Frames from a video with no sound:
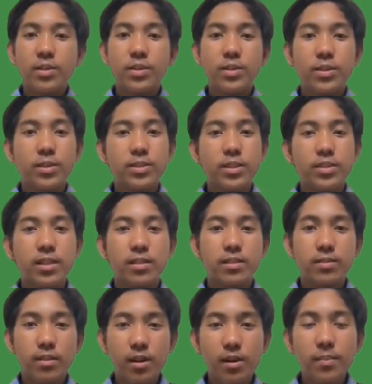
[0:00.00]
to use as a
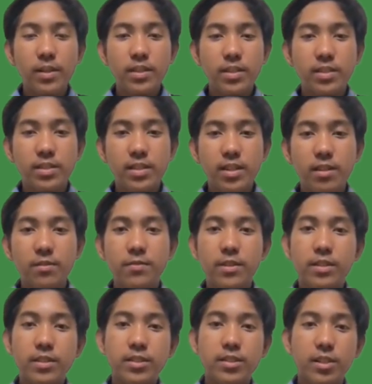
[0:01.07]
raw material
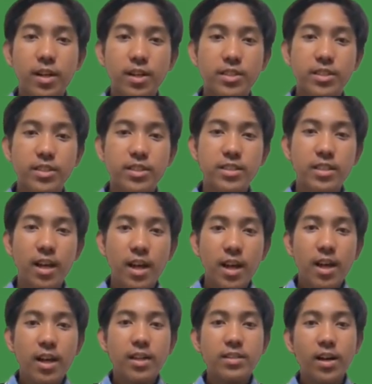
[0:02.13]
for construction
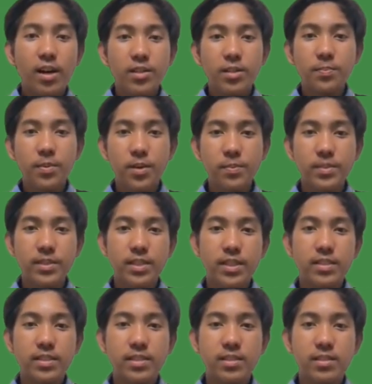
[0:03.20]
and other
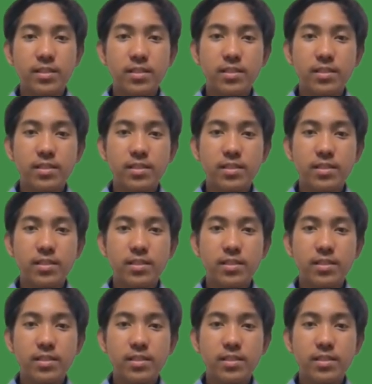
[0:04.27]
purposes.